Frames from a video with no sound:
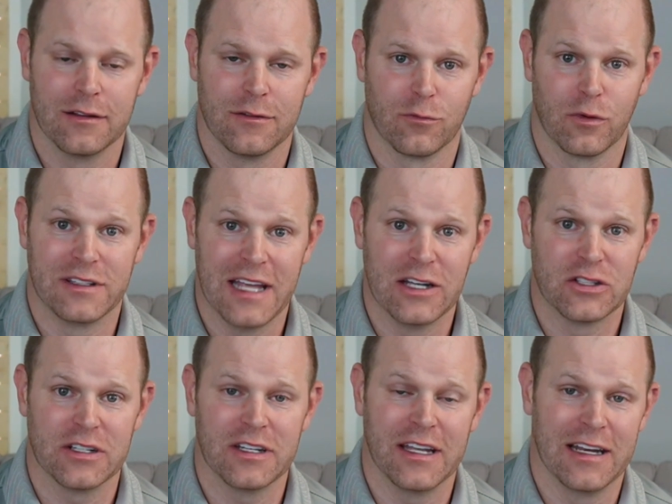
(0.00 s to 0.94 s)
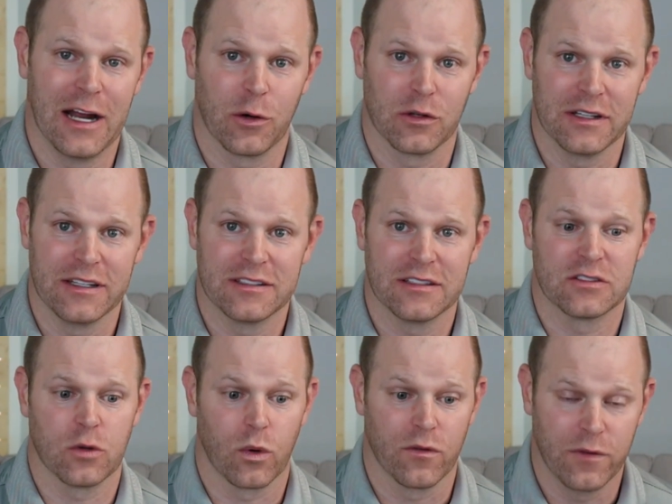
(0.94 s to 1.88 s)
retention in our leases.
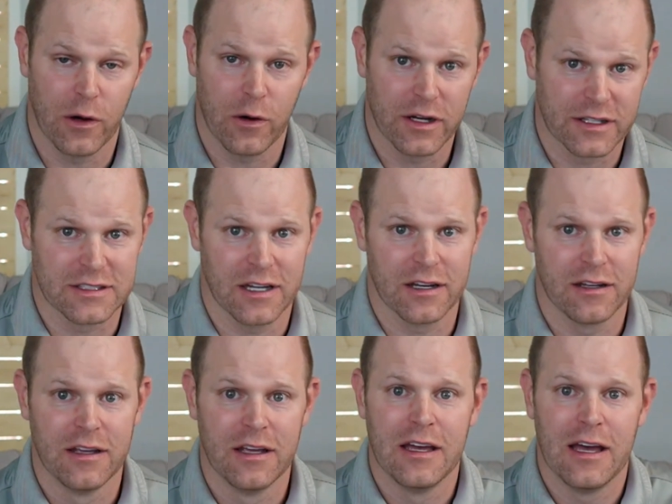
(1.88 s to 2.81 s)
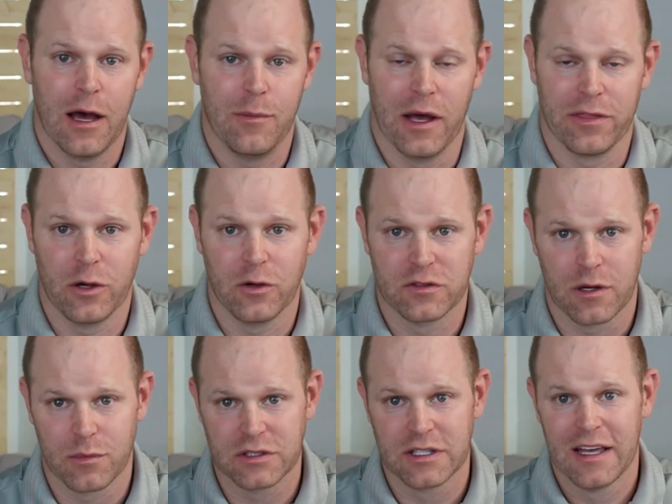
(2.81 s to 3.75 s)
So we're very excited about those
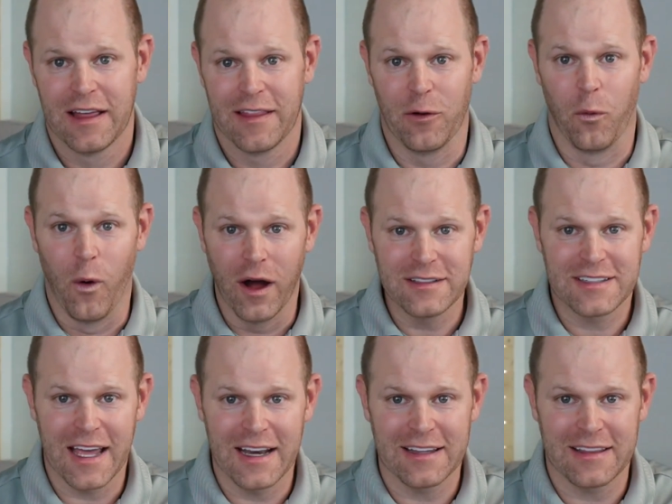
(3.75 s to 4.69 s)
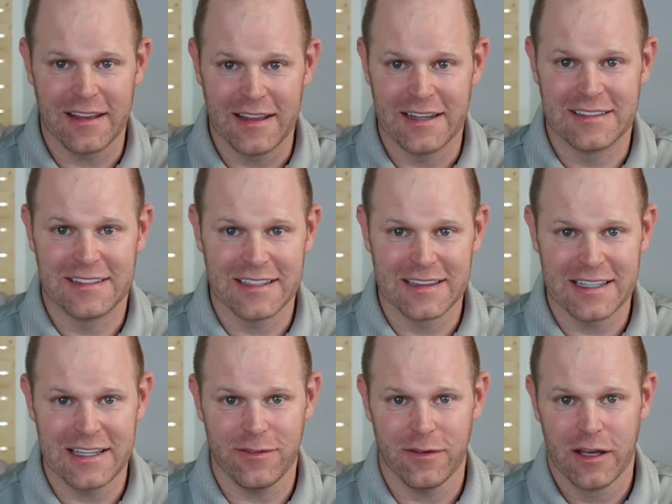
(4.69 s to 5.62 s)
numbers. The one tenant that did
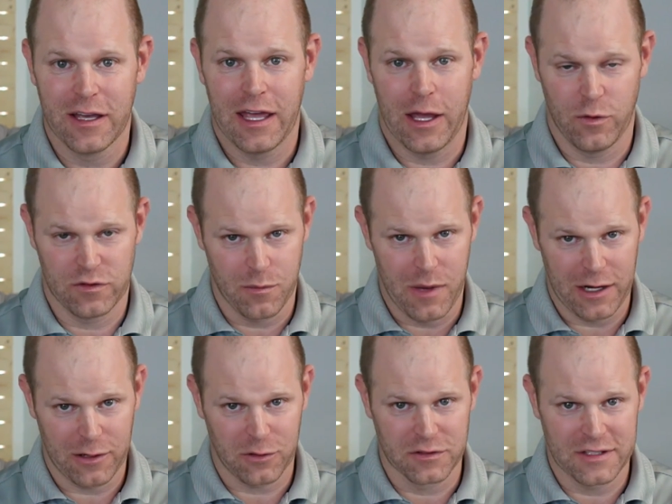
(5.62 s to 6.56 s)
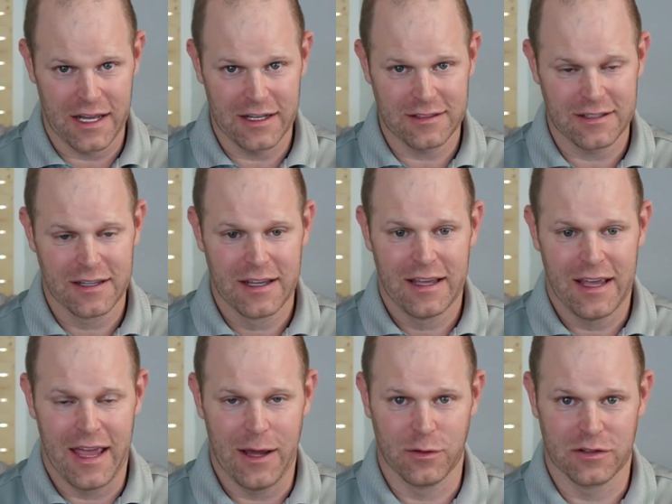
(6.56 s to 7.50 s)
leave, it was a medical tenant.
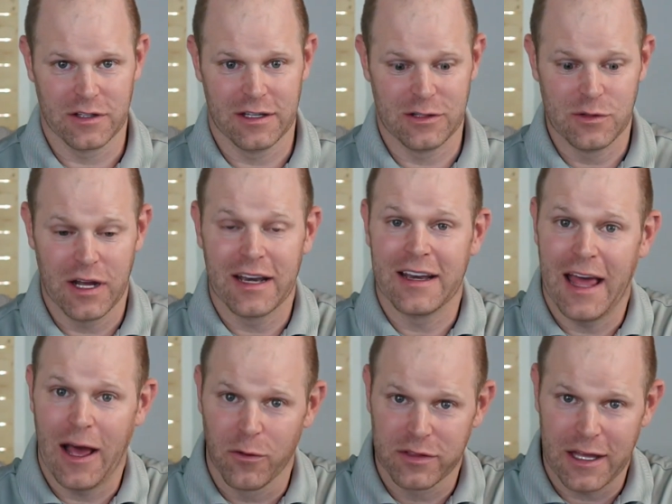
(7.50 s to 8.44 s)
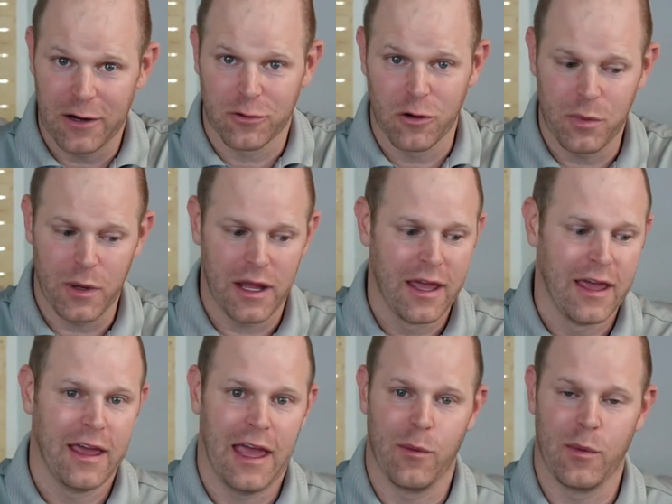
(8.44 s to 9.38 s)
It was a United Healthcare group,
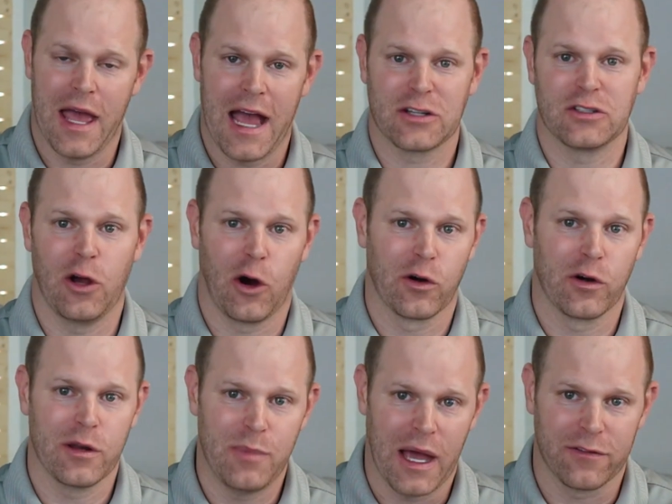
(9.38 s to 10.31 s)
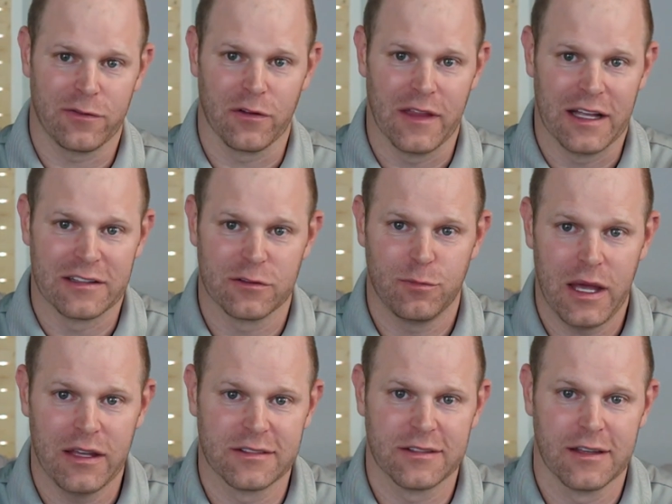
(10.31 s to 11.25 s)
and we actually already backfilled that
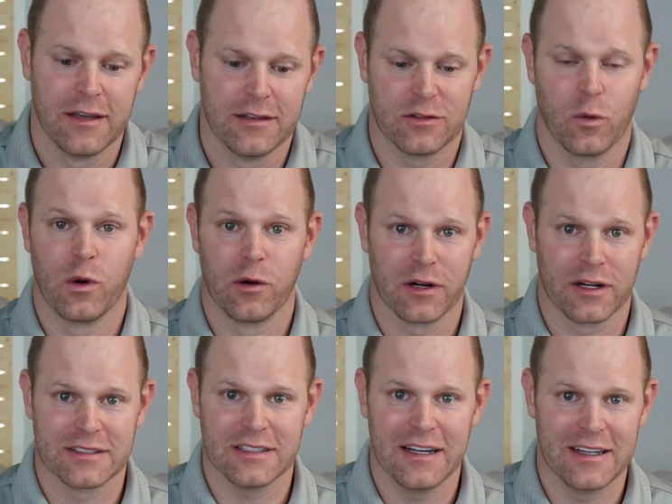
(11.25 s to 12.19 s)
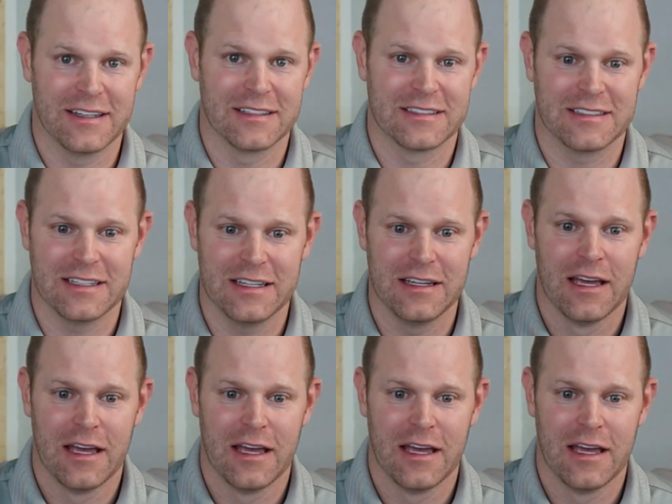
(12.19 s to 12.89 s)
space. So we were excited to see